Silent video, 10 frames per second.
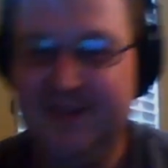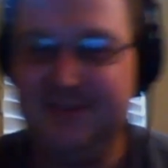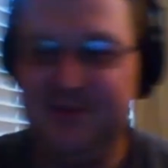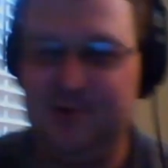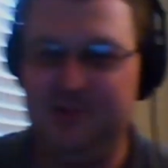
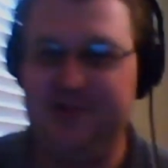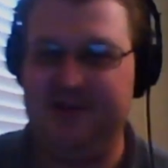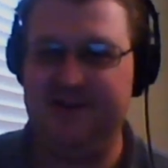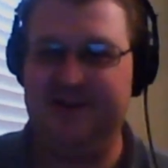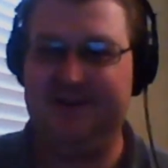So
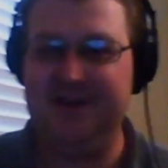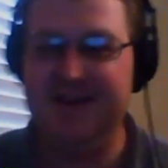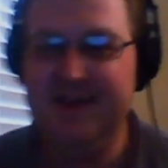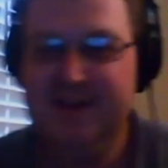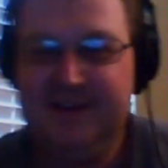that's like,
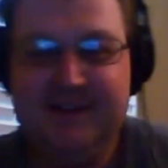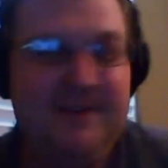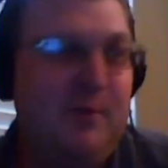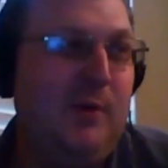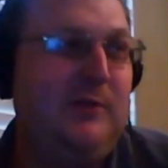because
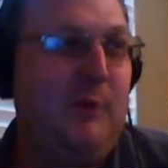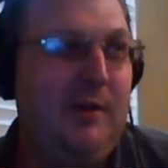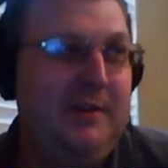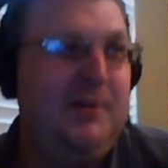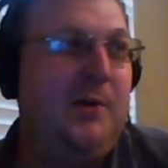every once in a
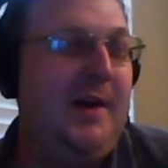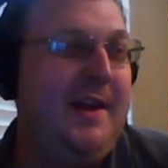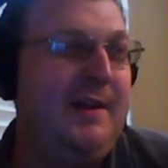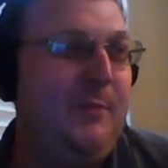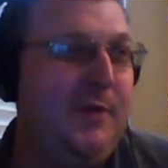while, I
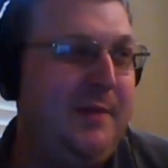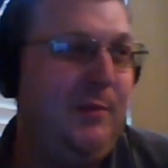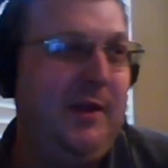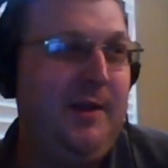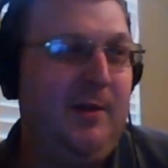end up with a
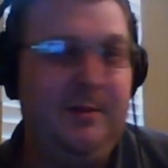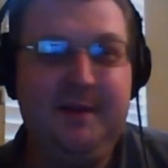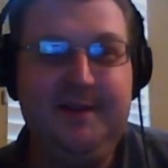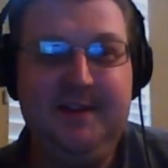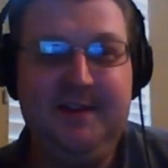player on
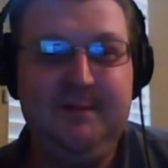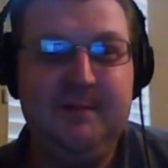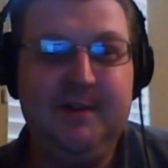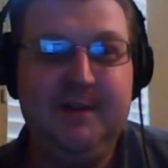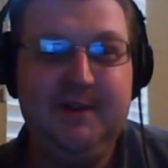my
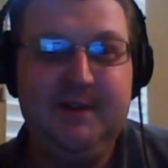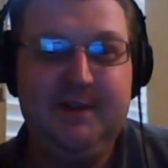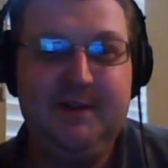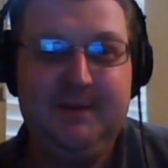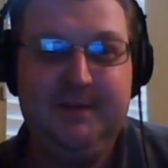team
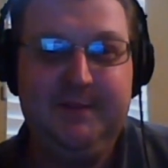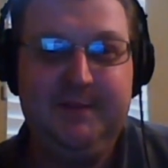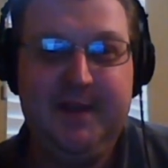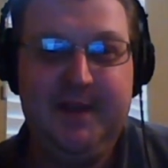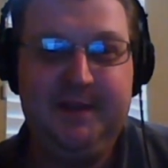
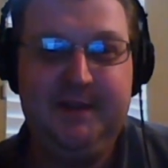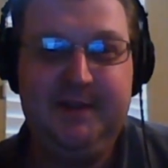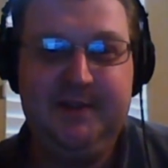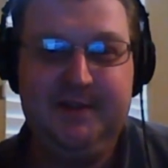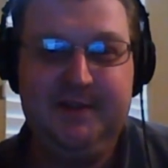that
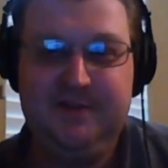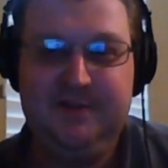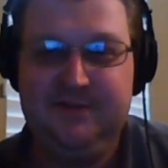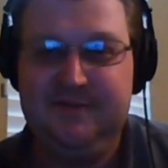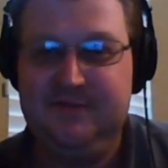is
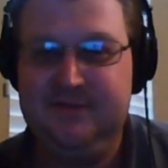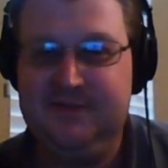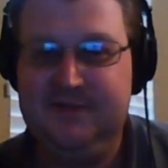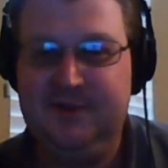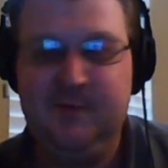
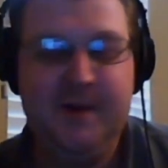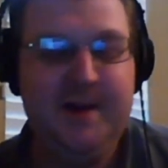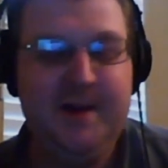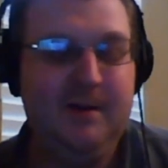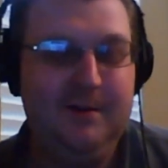a
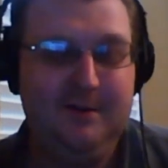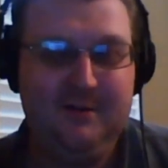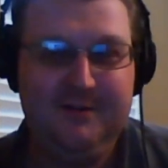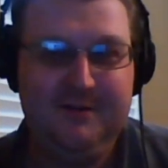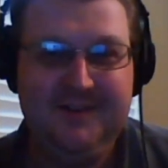Raider,
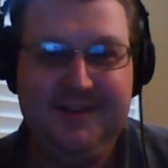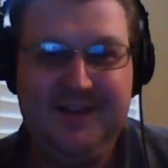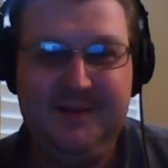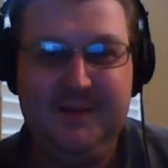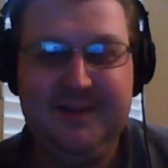
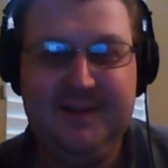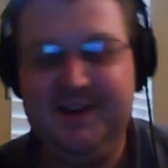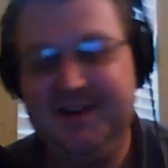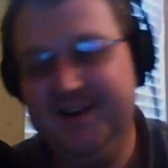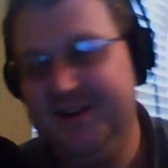and I'm like,
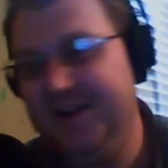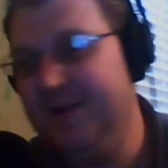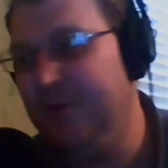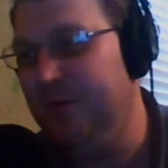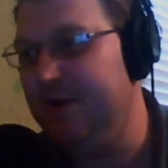God, I
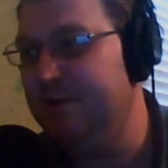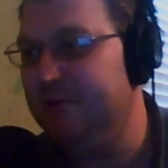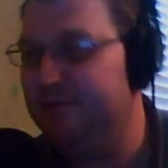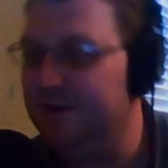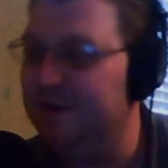don't want him to
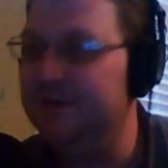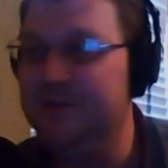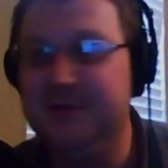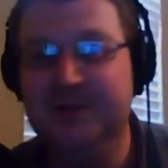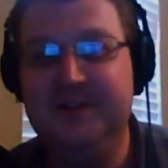fucking
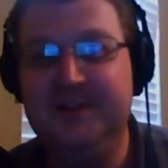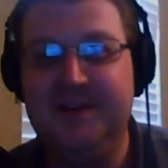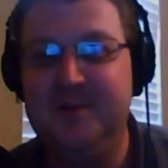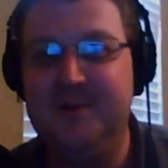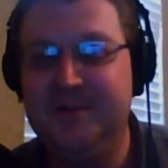do good because I
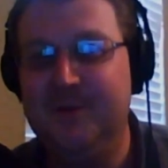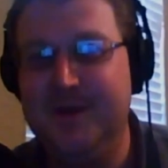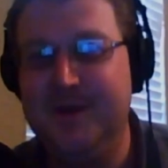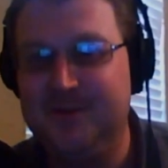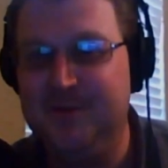don't want the
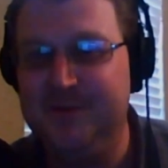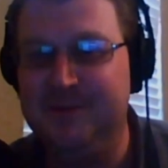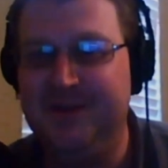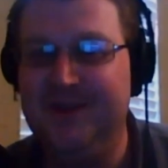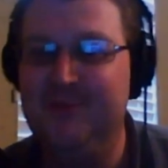Raiders to win,
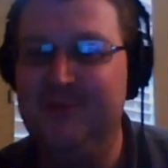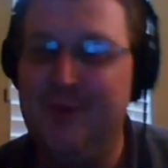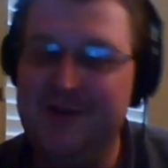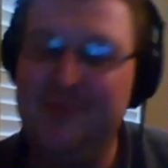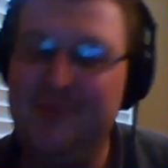but I
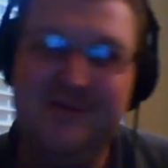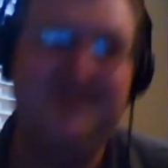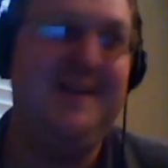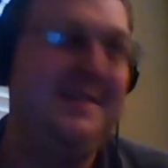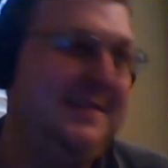want to win
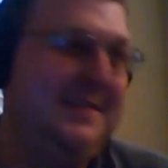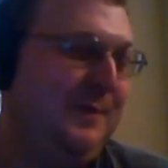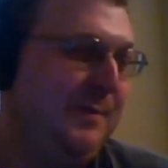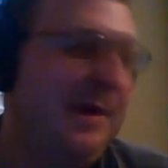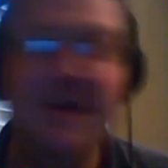fantasy
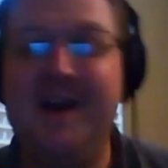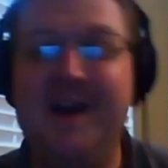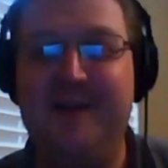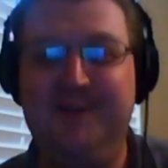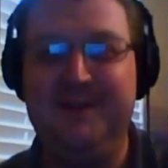football.
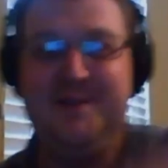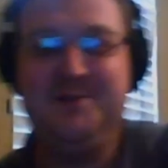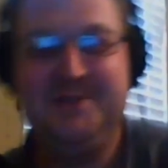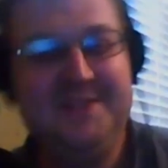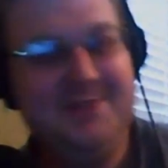Conflict of
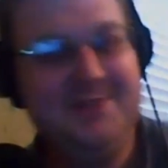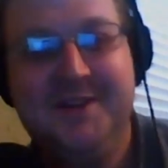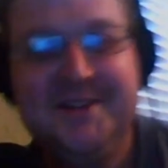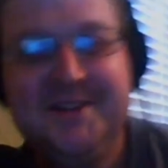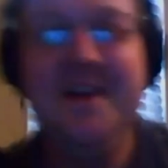interest, that's what it
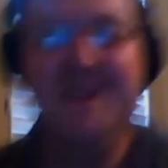is.